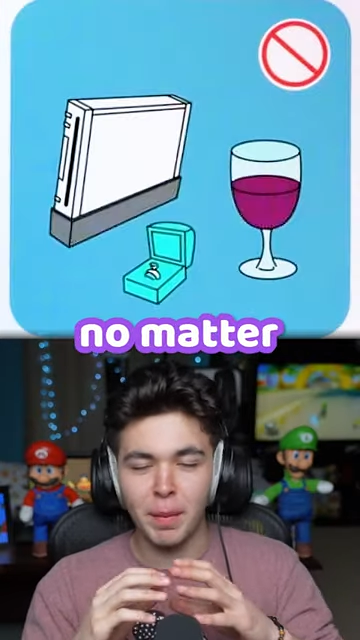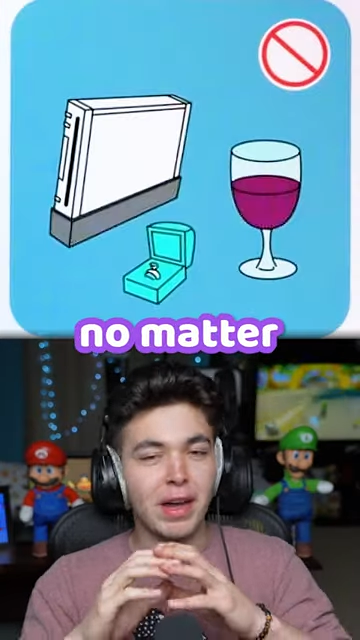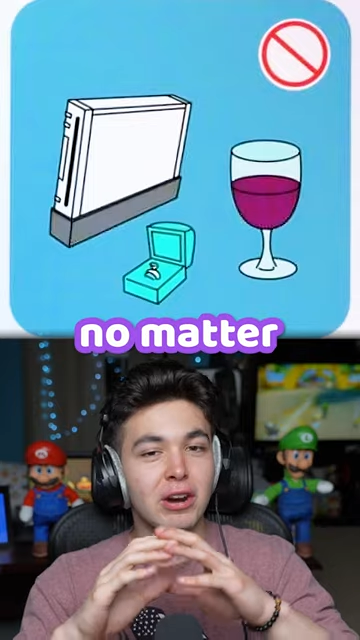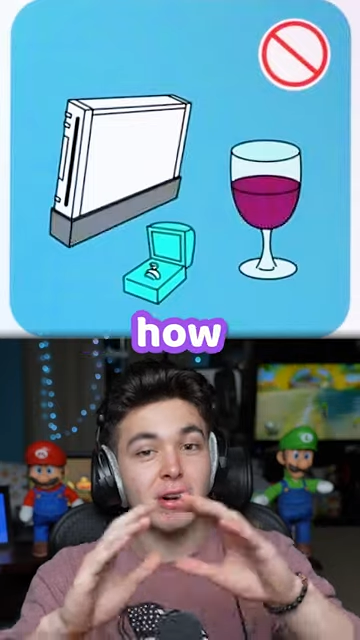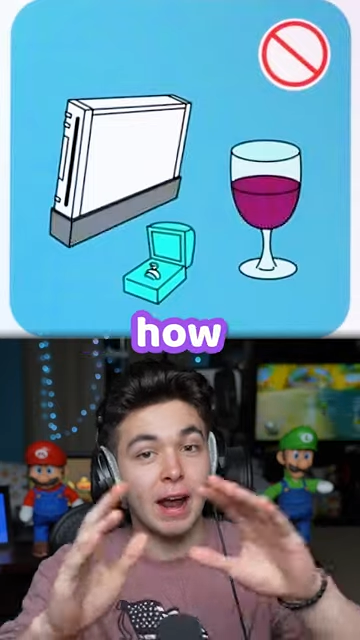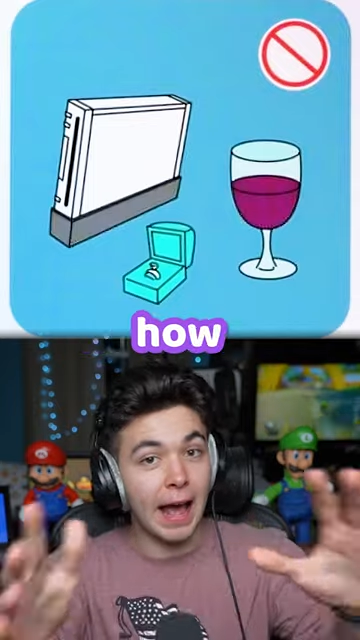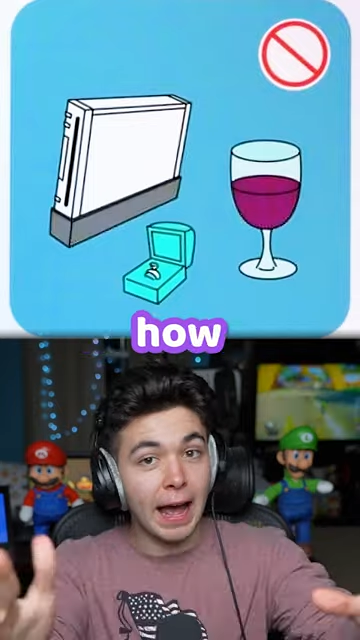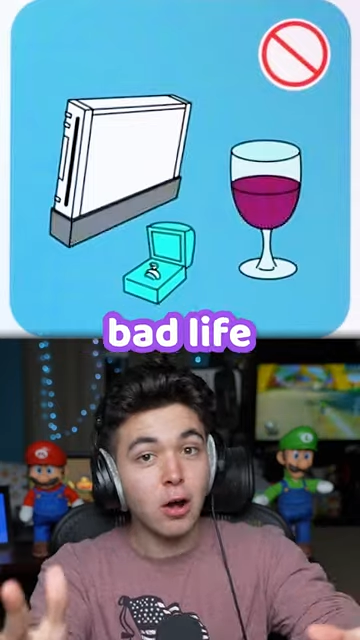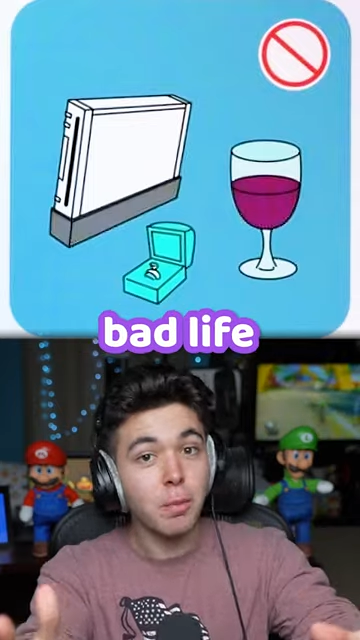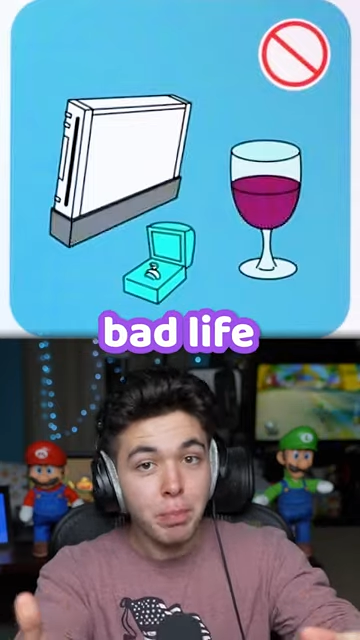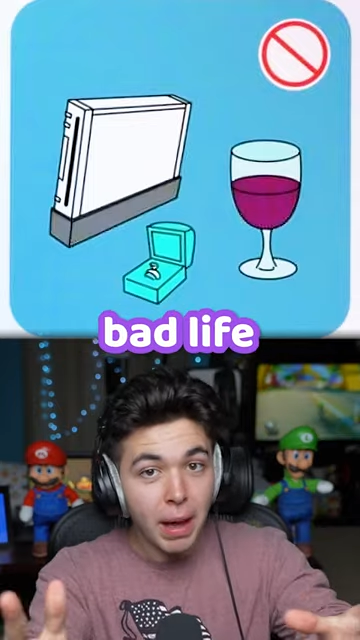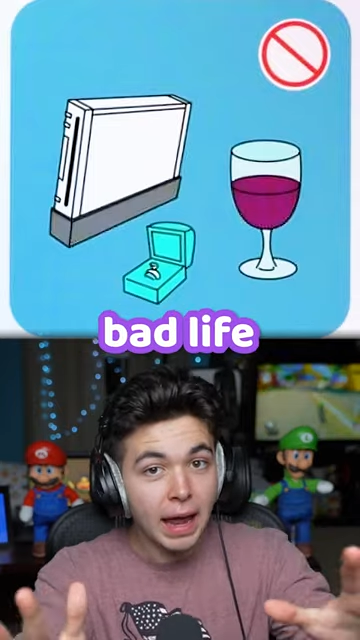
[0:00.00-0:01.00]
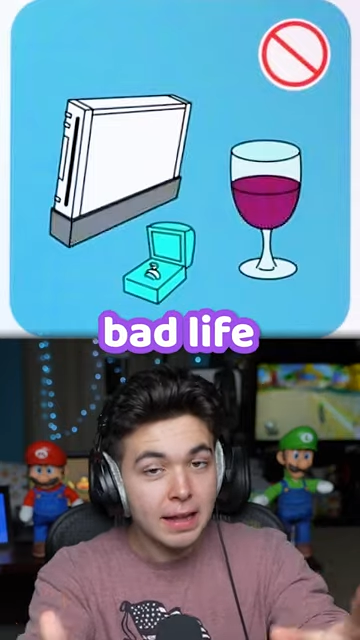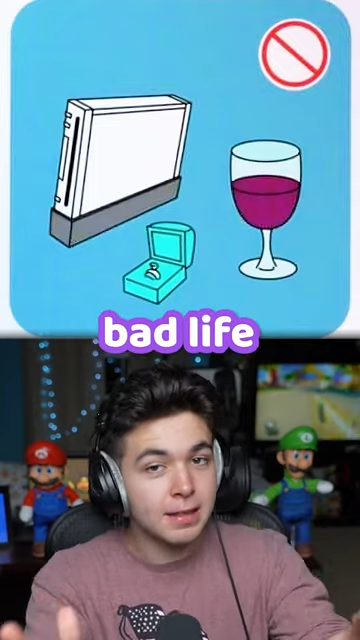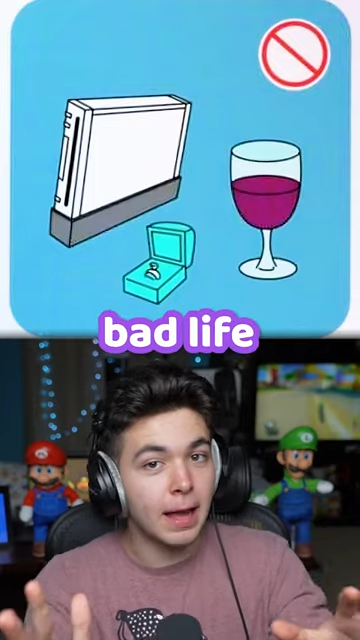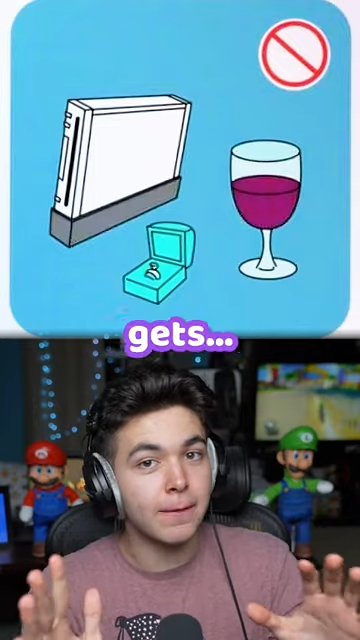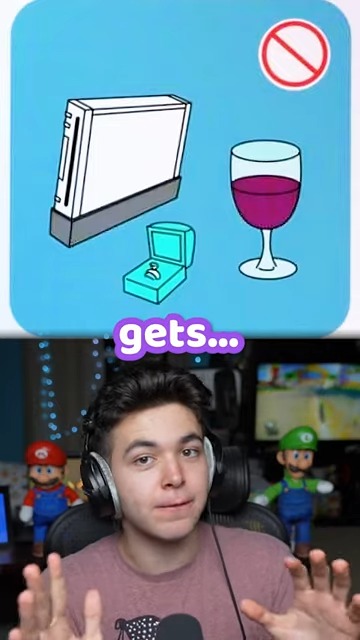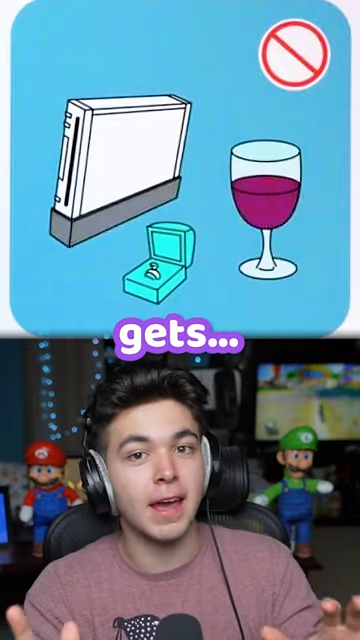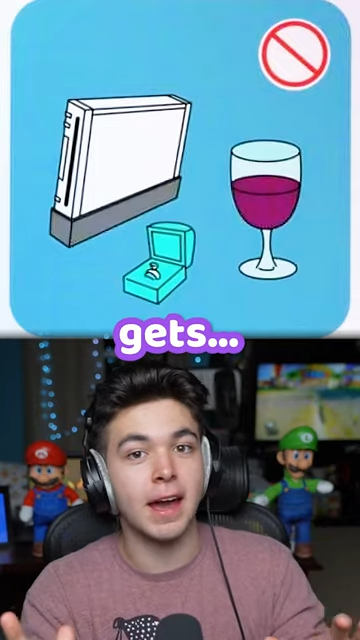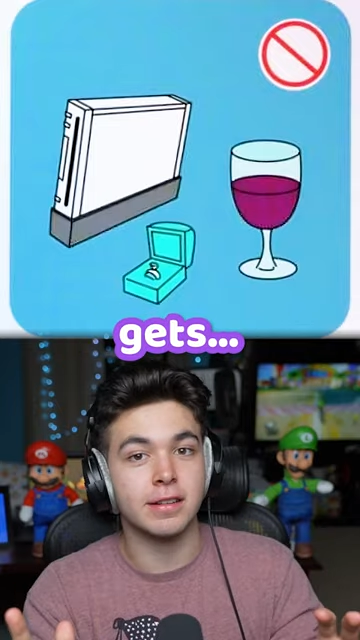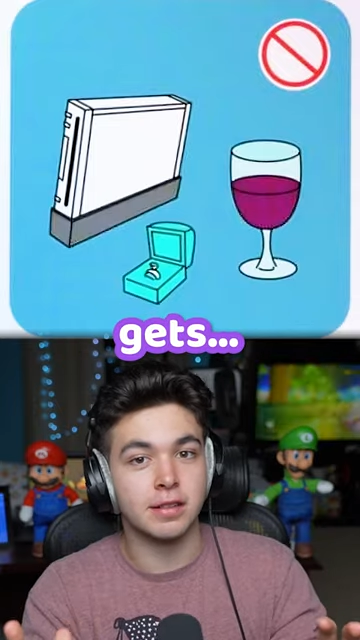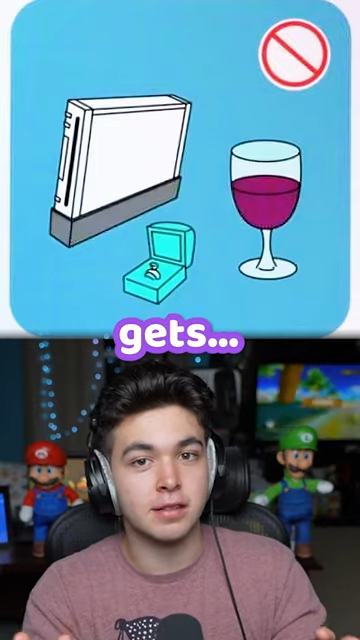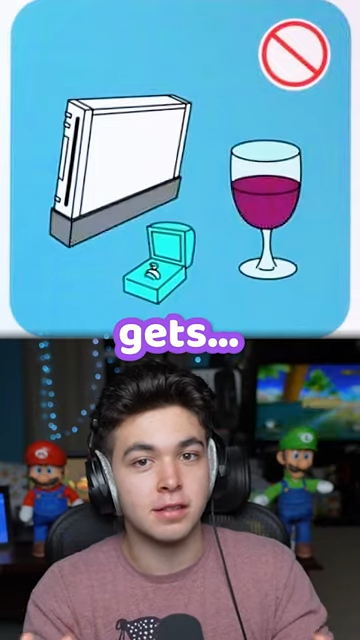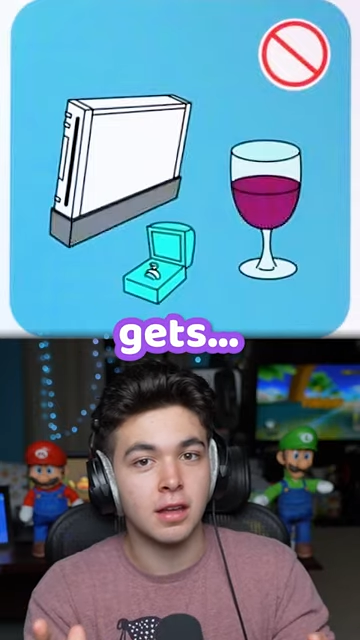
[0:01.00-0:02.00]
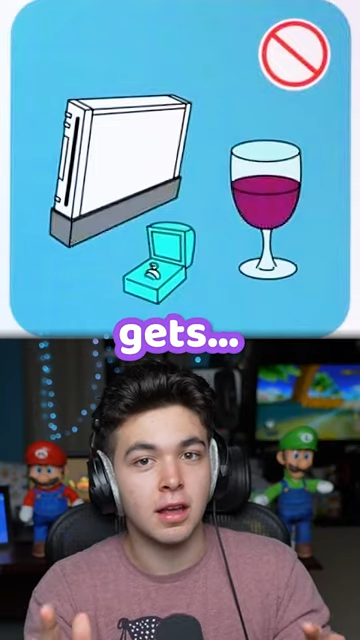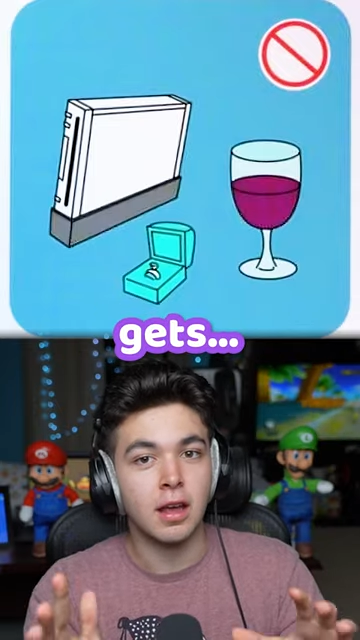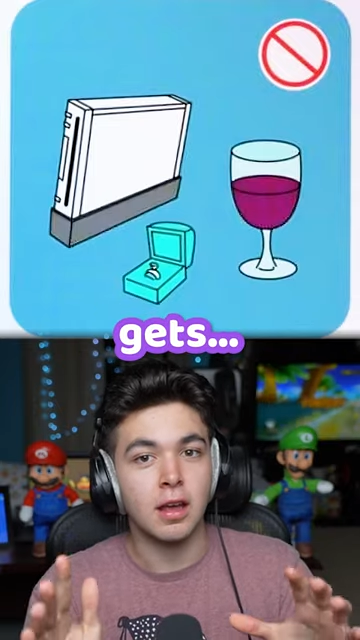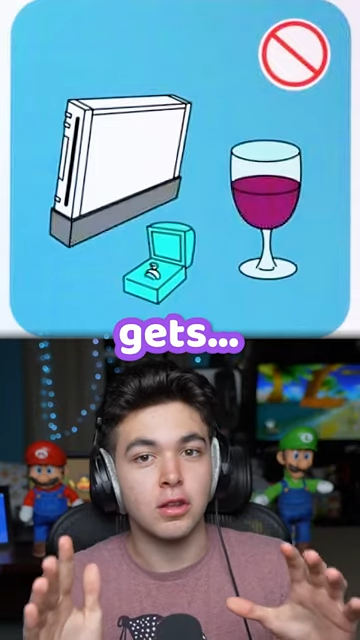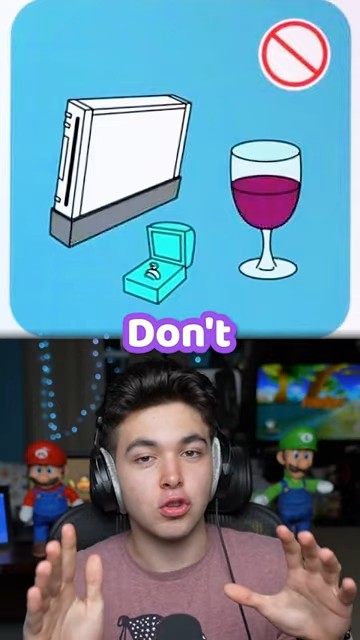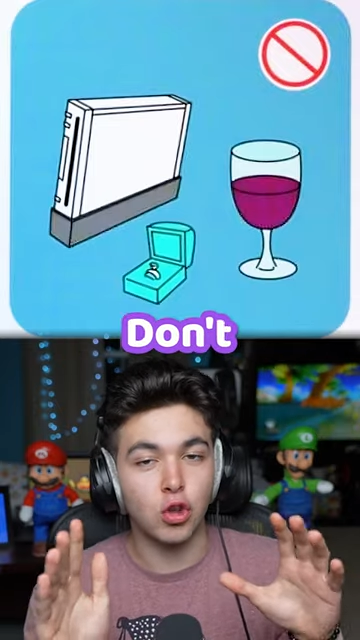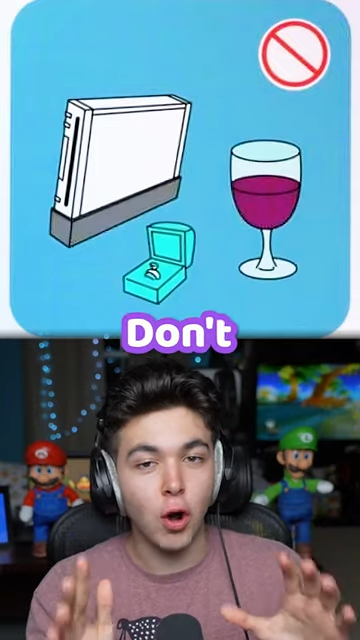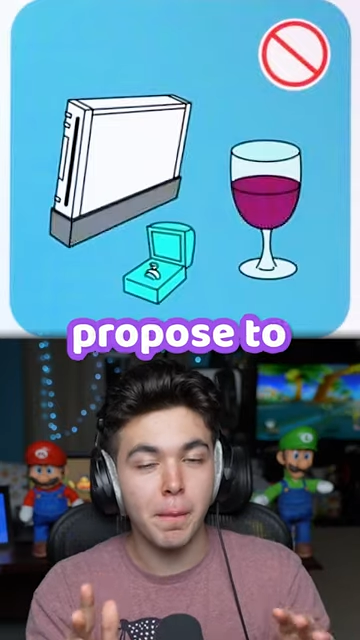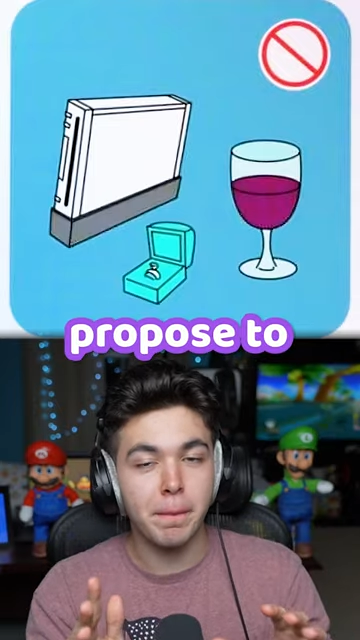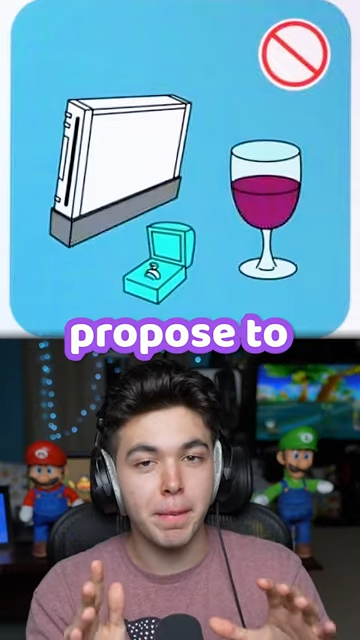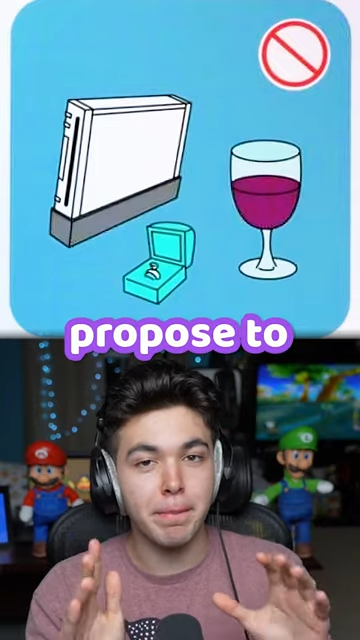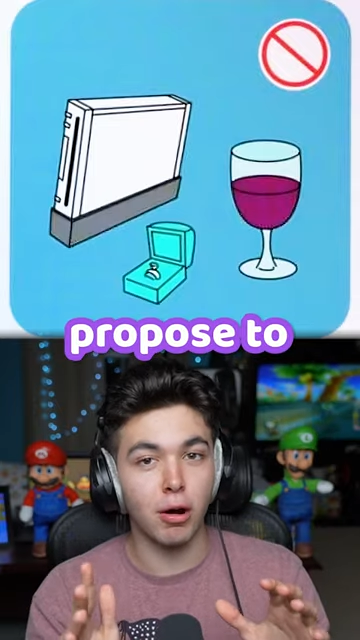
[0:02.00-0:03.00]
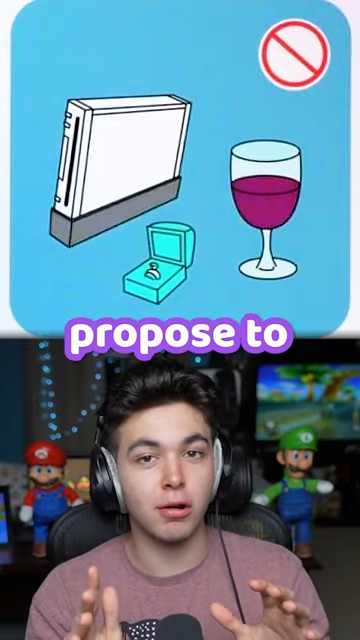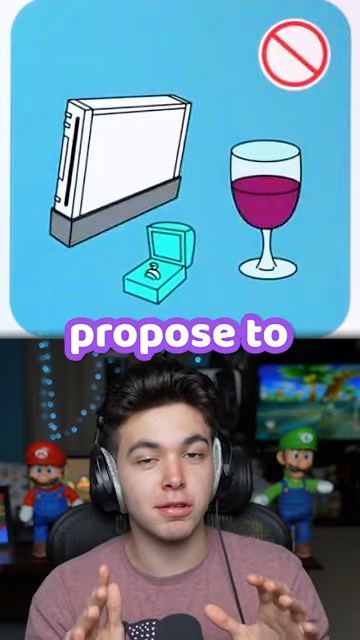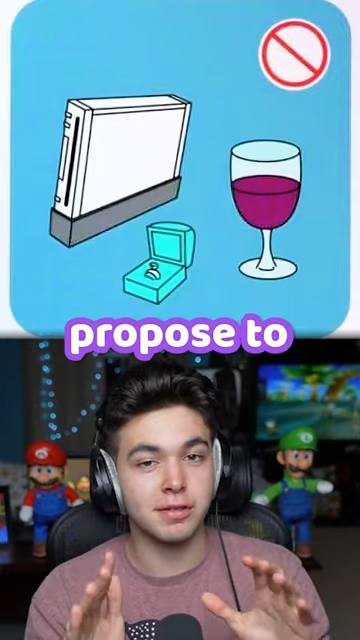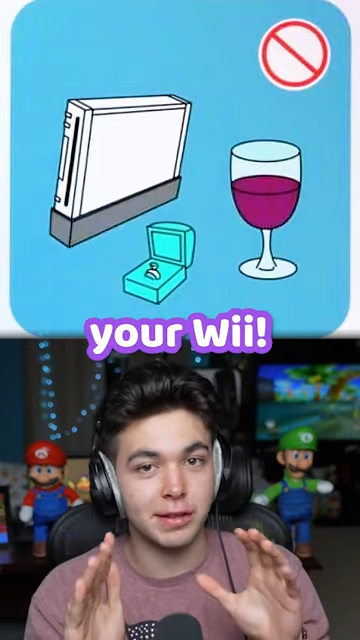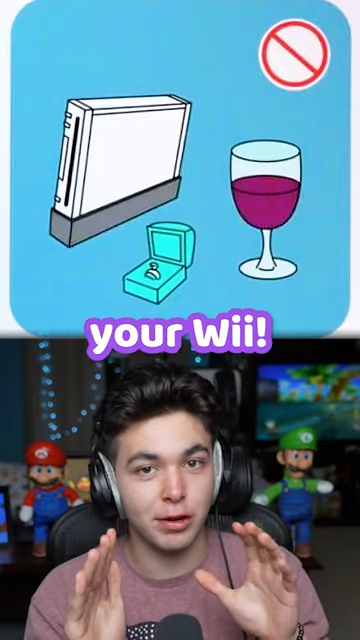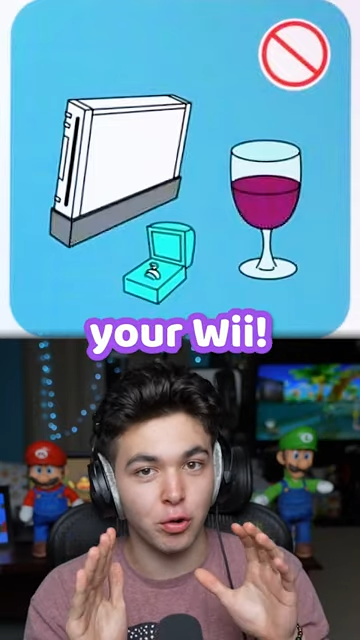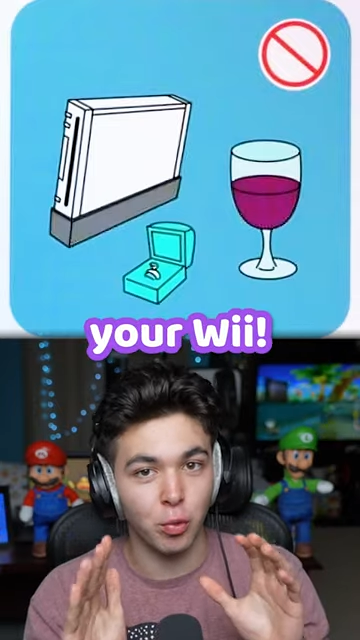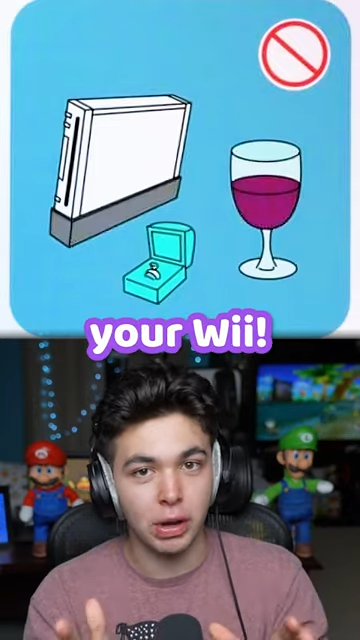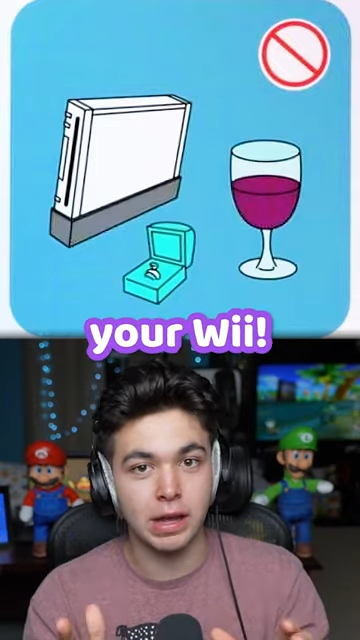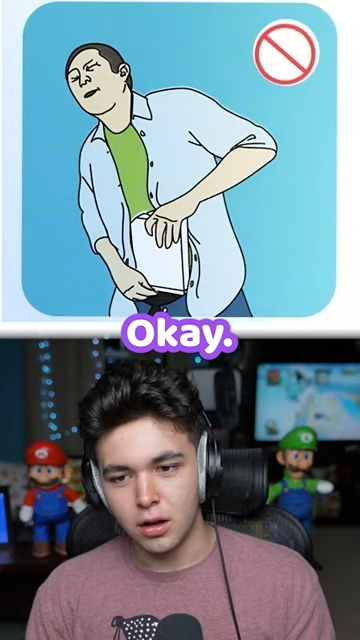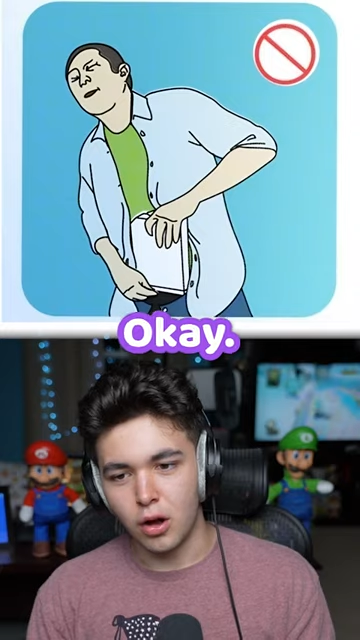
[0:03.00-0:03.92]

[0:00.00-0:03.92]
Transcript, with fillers: matter how bad life gets, don't propose to your Wii.